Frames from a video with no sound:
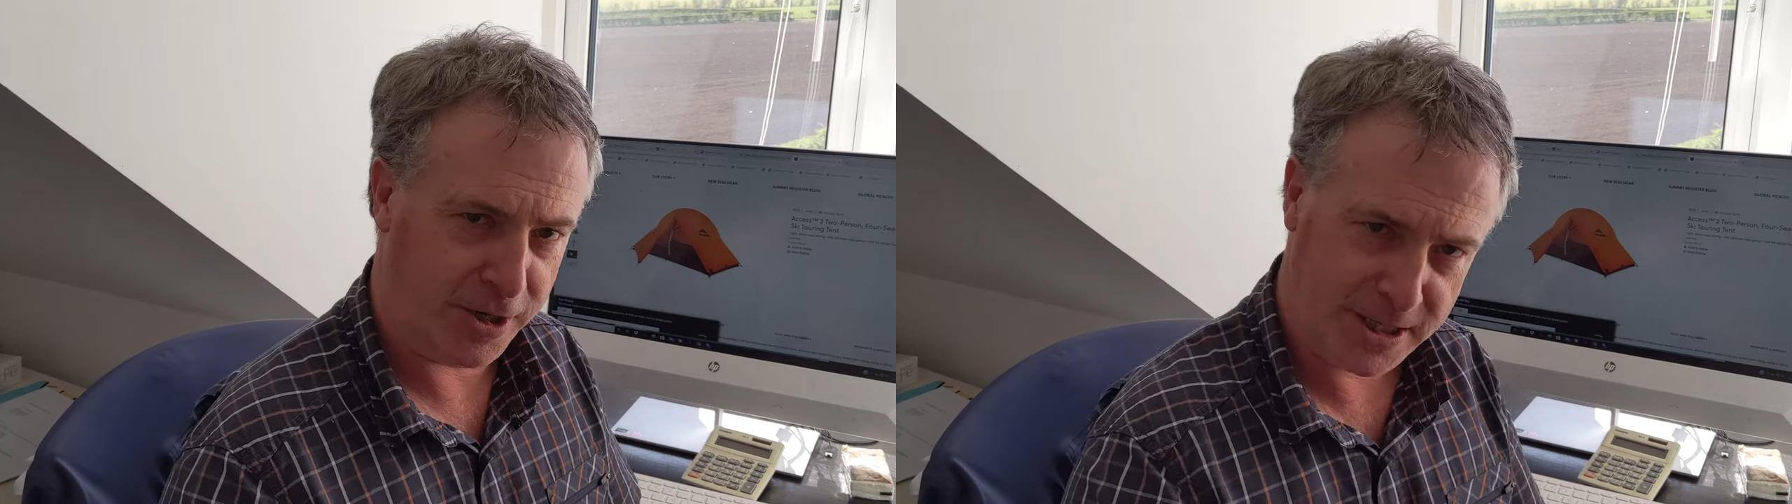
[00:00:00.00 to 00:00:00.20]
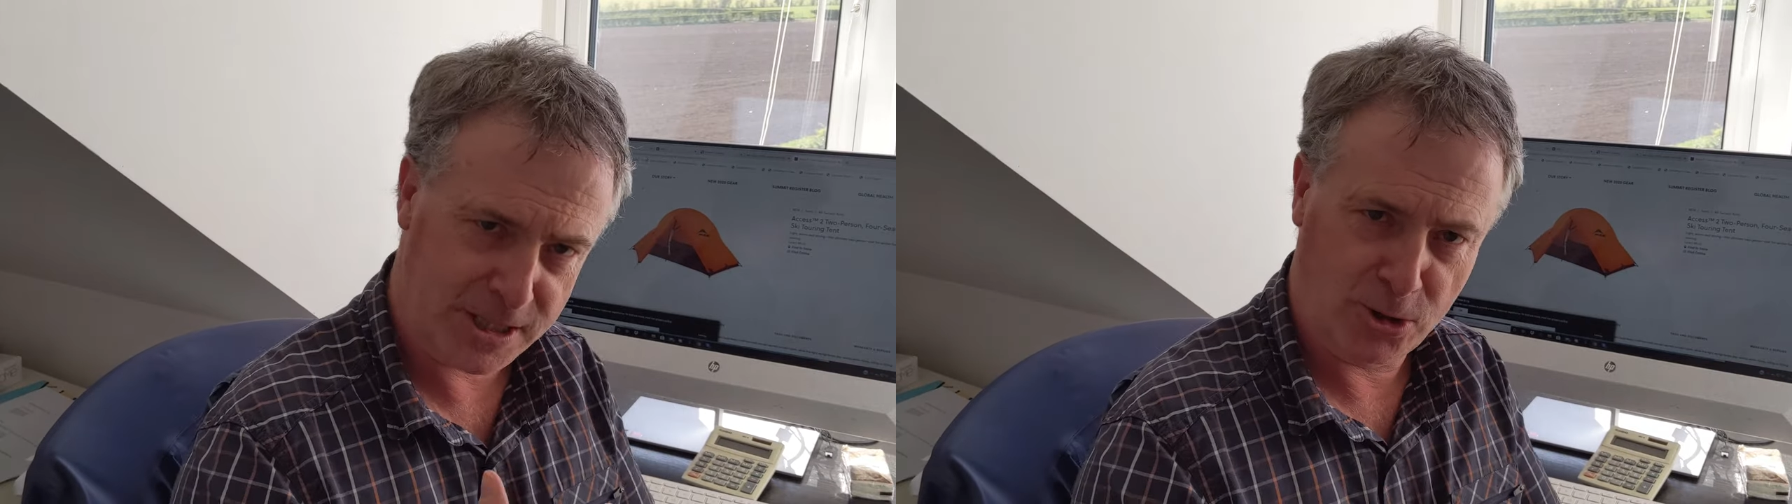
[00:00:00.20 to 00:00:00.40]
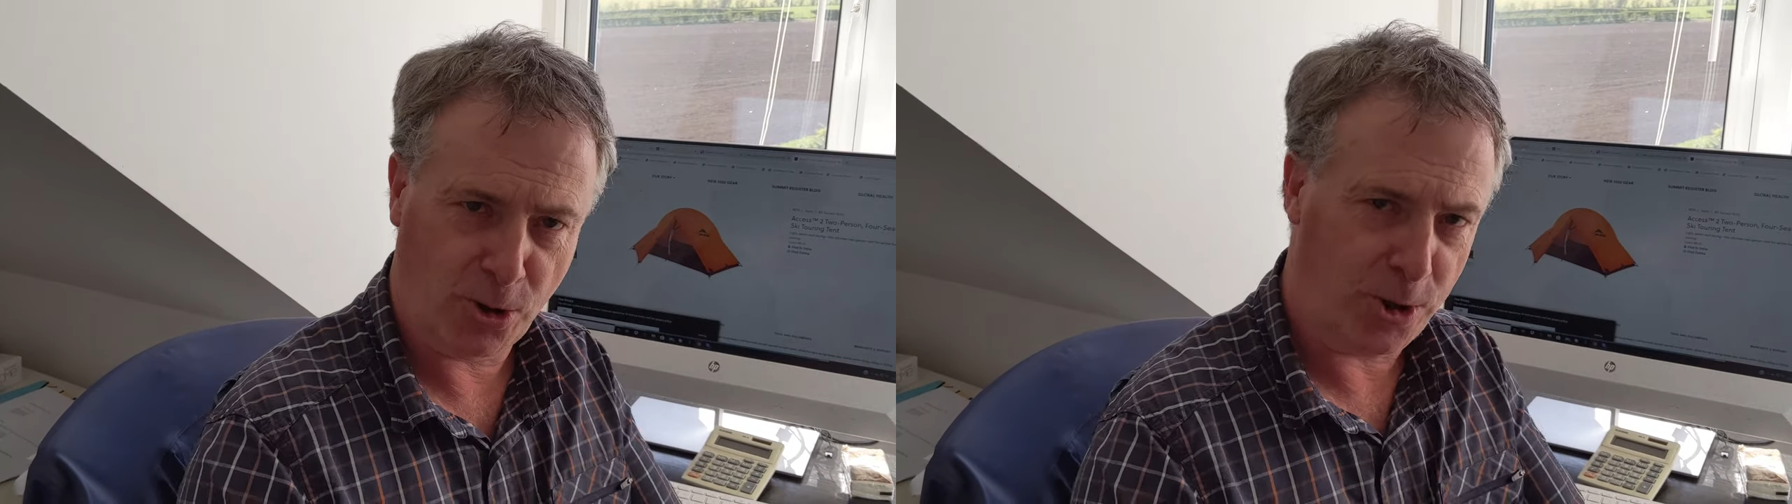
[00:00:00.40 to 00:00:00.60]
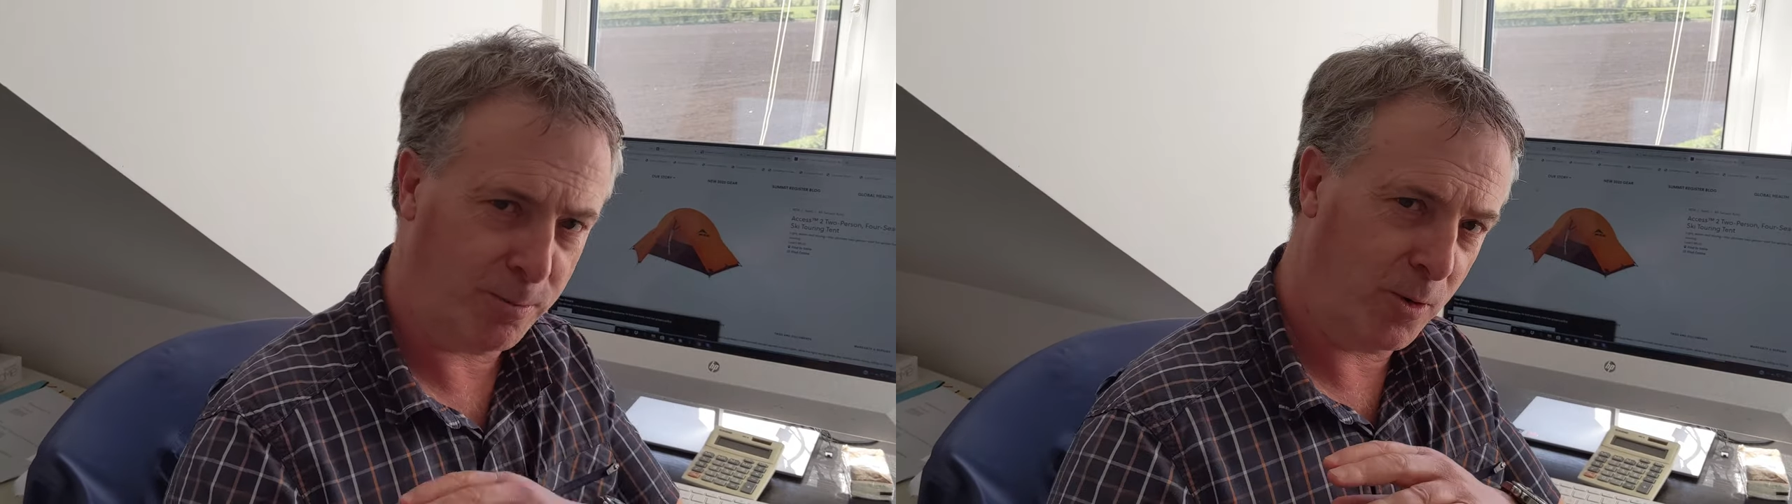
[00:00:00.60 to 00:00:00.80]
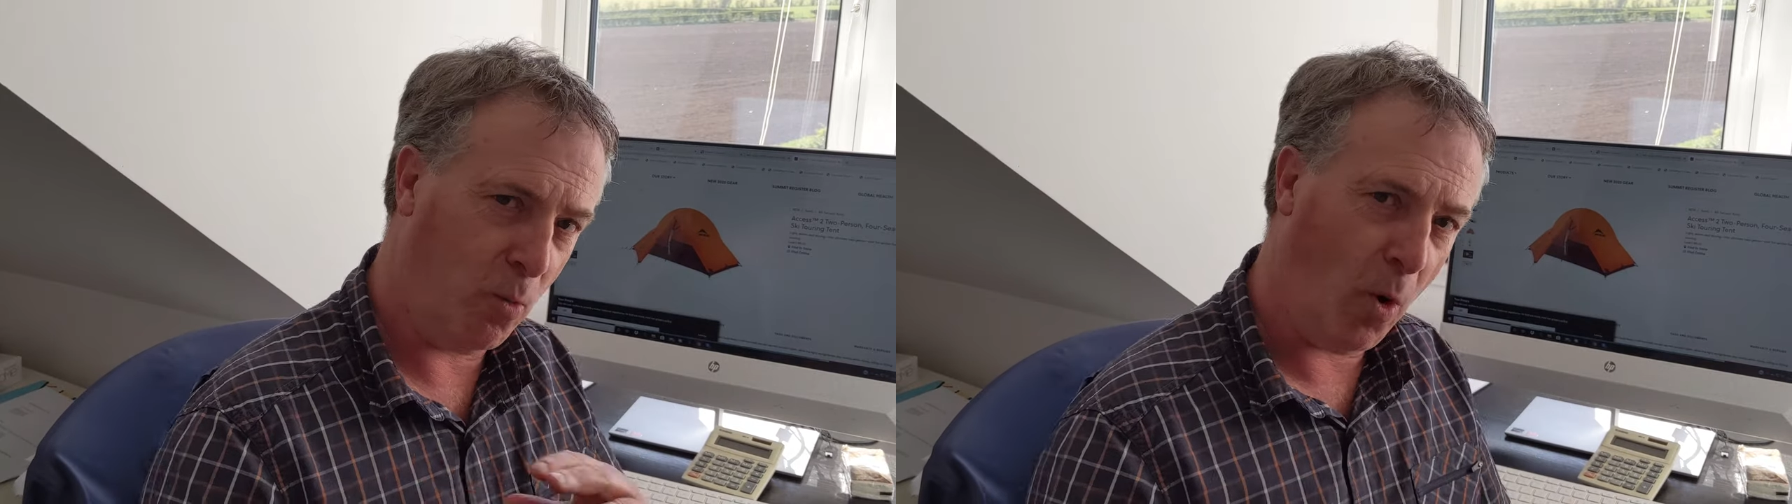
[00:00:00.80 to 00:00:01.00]
and this is not
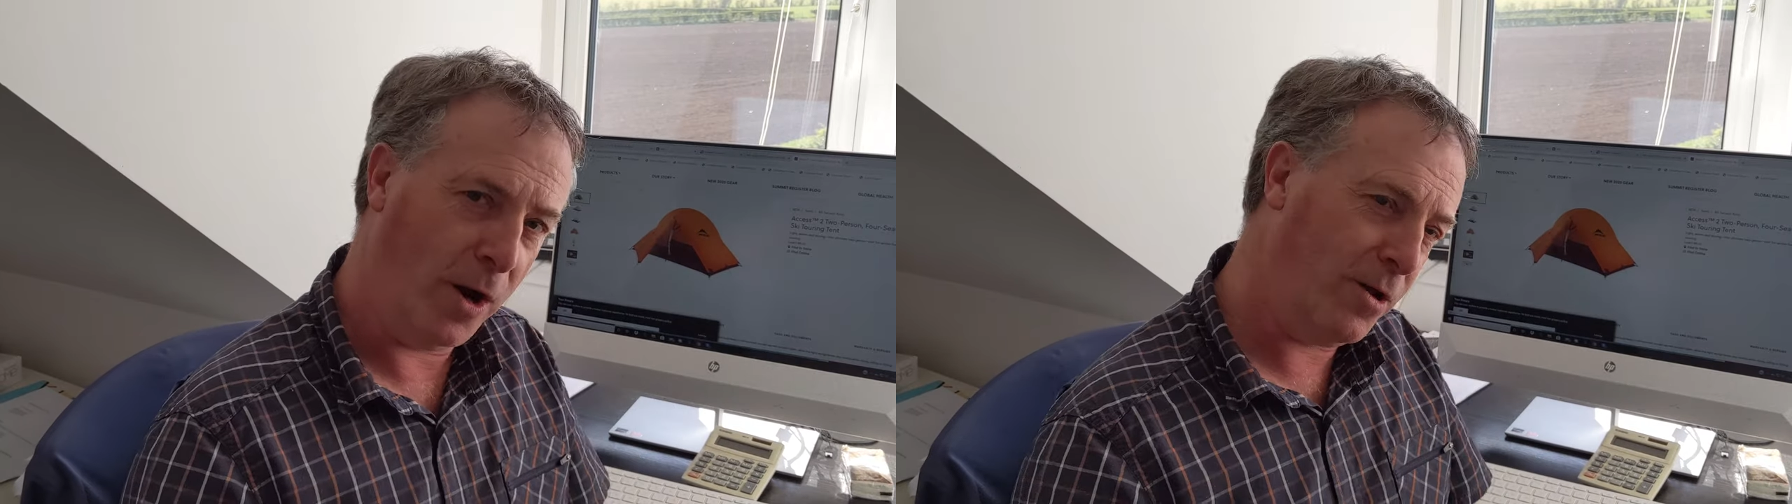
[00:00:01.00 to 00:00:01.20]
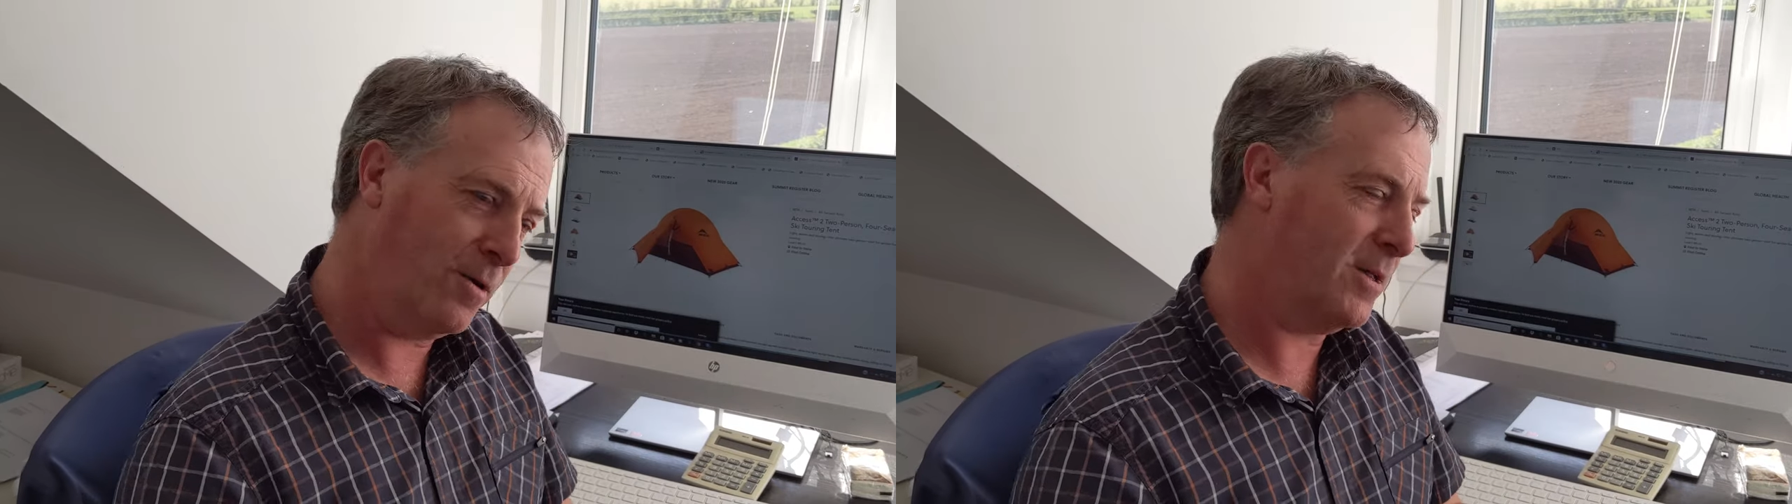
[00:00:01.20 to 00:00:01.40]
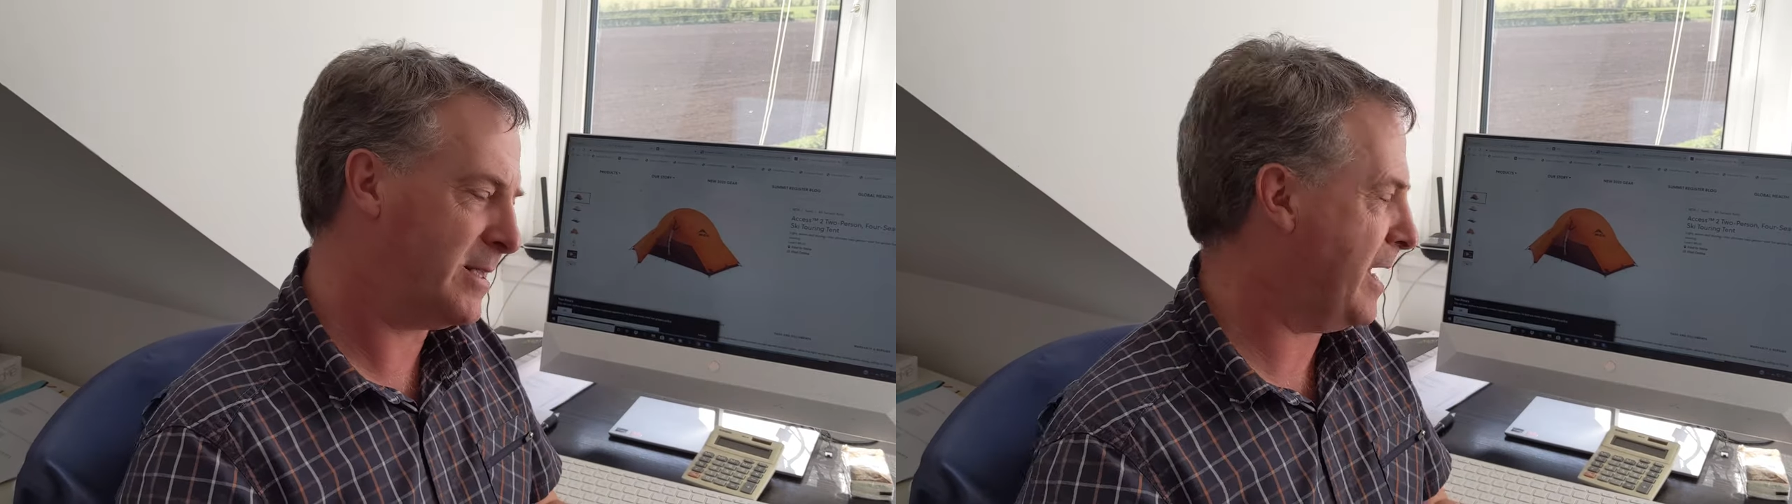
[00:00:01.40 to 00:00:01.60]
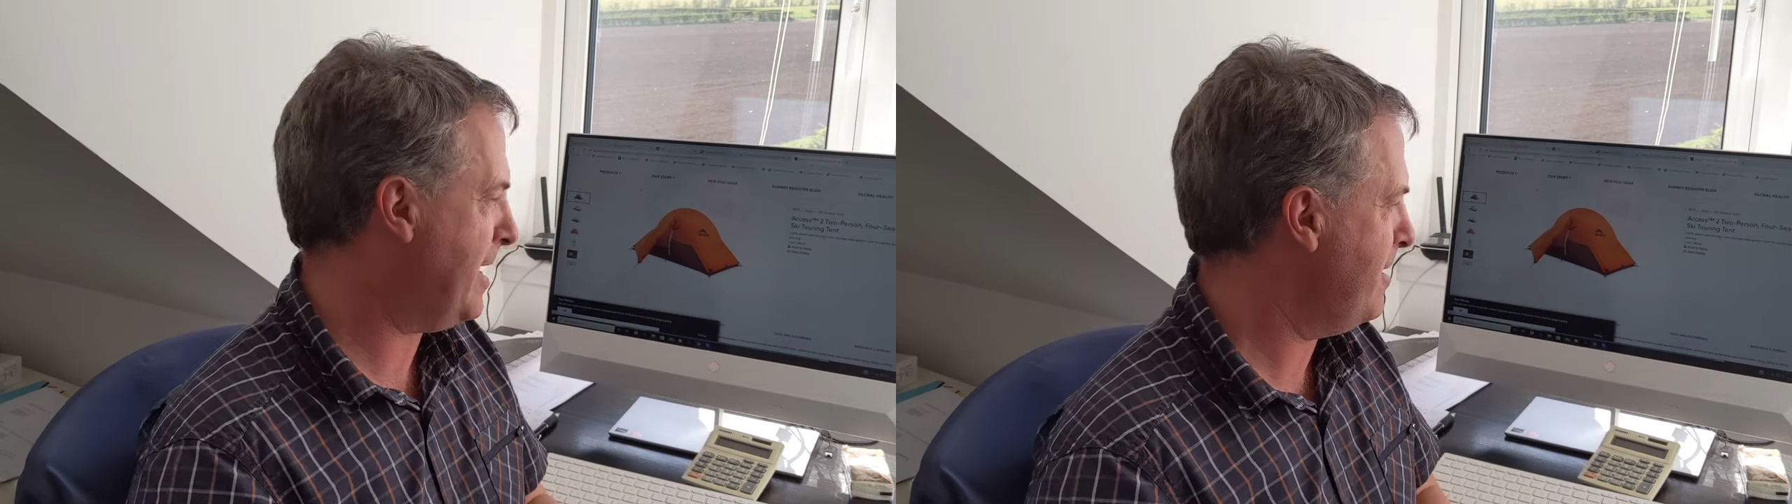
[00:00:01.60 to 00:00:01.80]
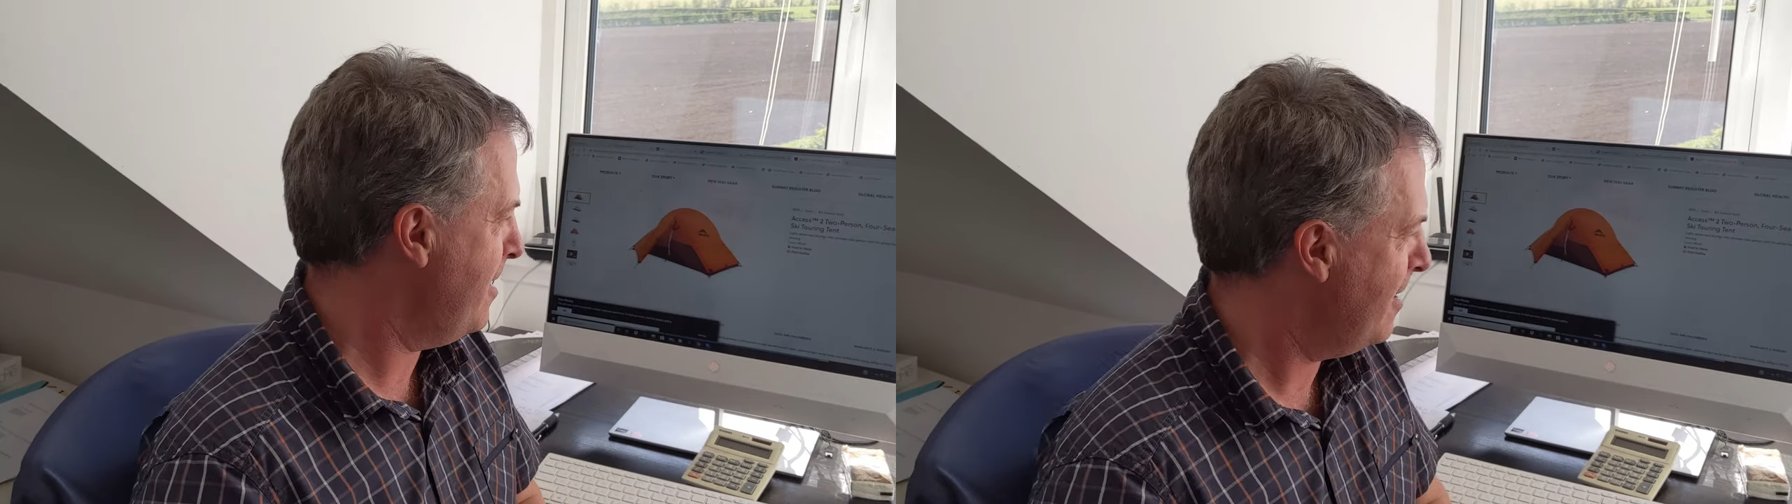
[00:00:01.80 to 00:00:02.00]
number one out of the
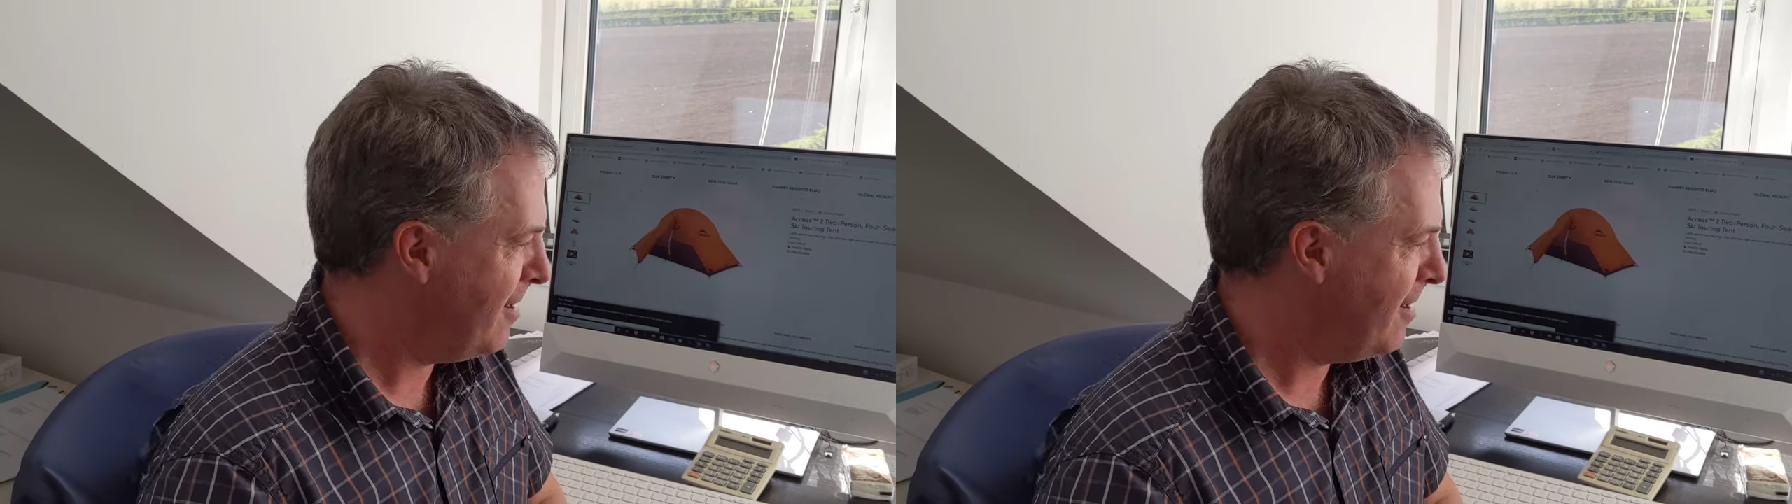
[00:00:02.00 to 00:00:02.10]
10,